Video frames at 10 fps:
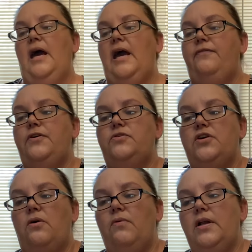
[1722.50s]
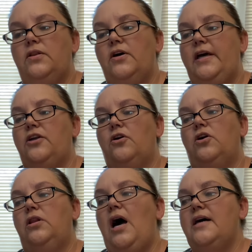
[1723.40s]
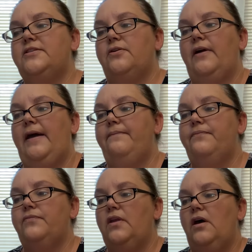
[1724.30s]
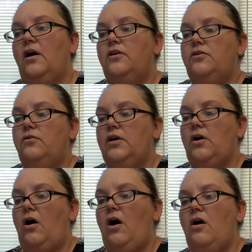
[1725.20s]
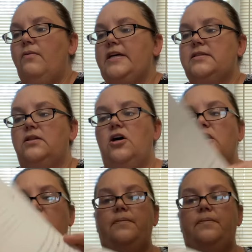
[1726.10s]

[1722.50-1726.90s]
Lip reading: If you don't want to look in your glossary, you can always look